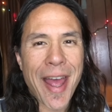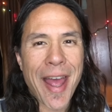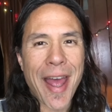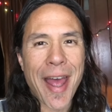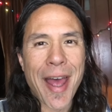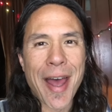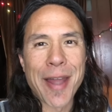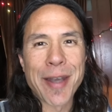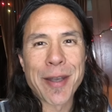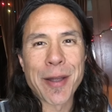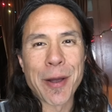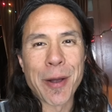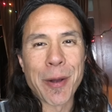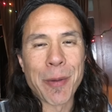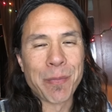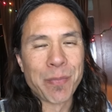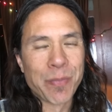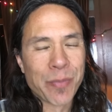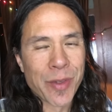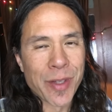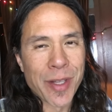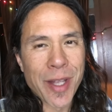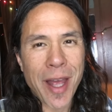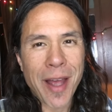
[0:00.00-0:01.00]
And um,
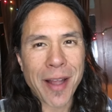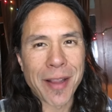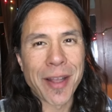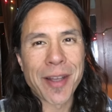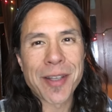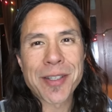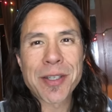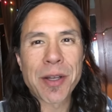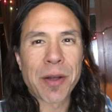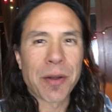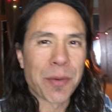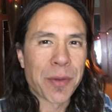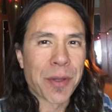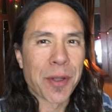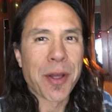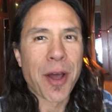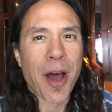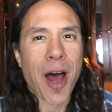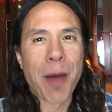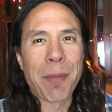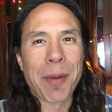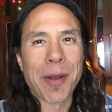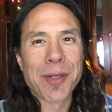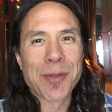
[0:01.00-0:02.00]
yeah, let us know in the
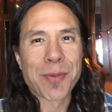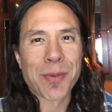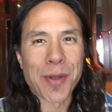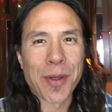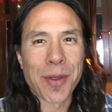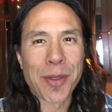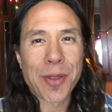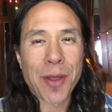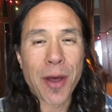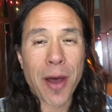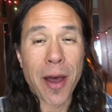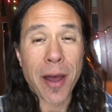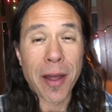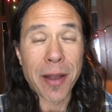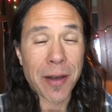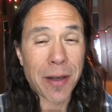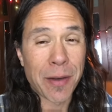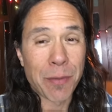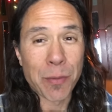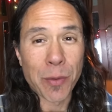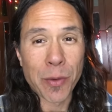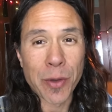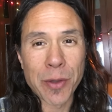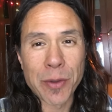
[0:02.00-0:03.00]
comments what you thought.
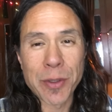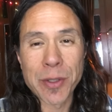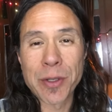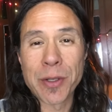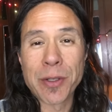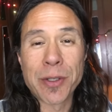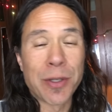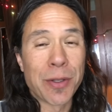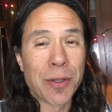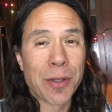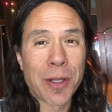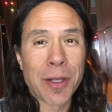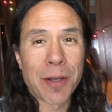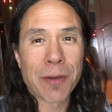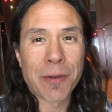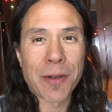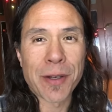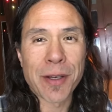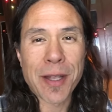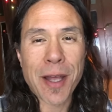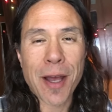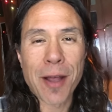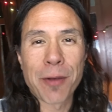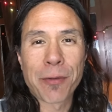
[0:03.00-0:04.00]
do you live
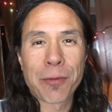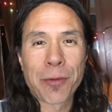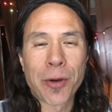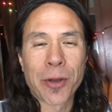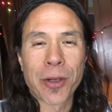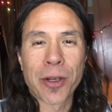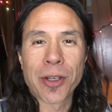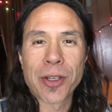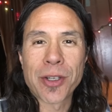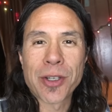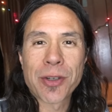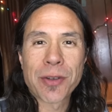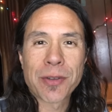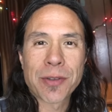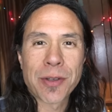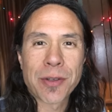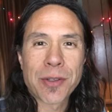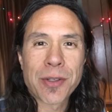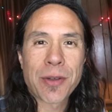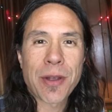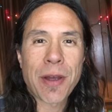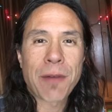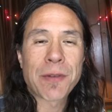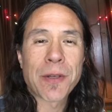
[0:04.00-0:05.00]
in California? Did you,
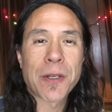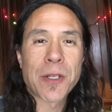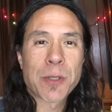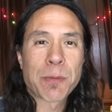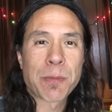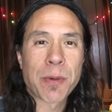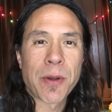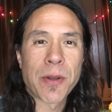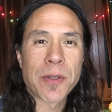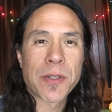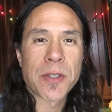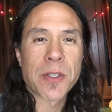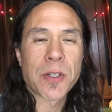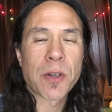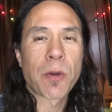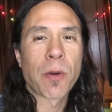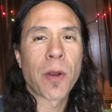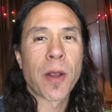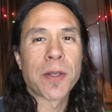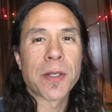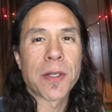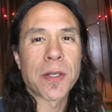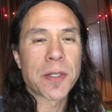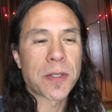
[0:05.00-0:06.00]
did you have to experience this
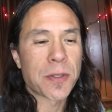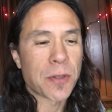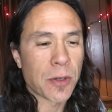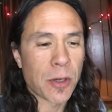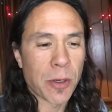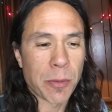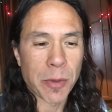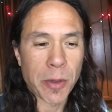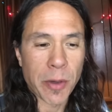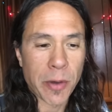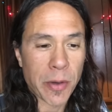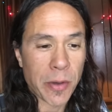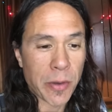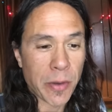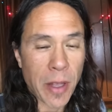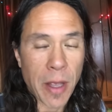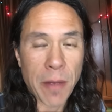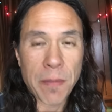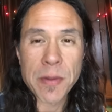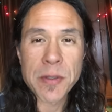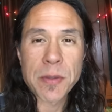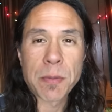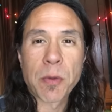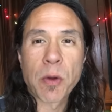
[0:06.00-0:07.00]
crazy storm? Or are you
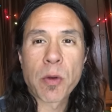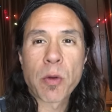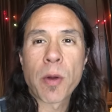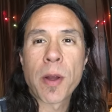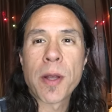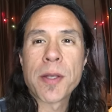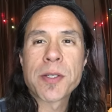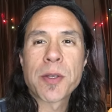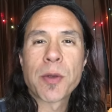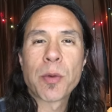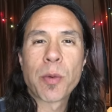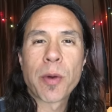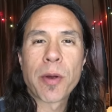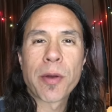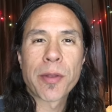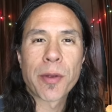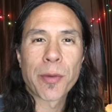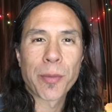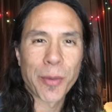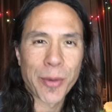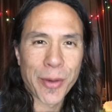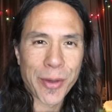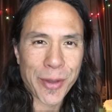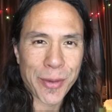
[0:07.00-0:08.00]
having some crazy
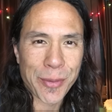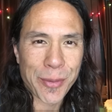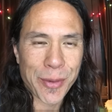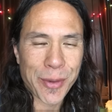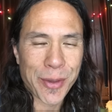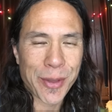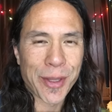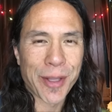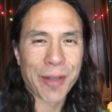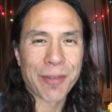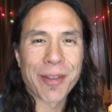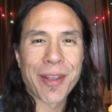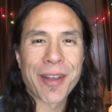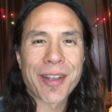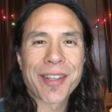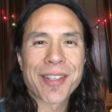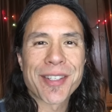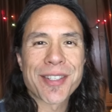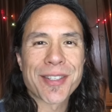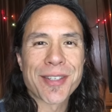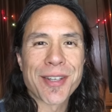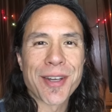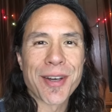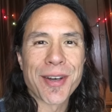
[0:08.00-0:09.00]
weather where you, where you live? Let
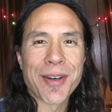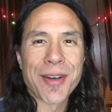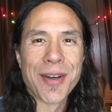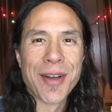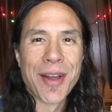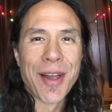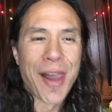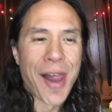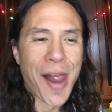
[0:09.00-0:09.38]
us know.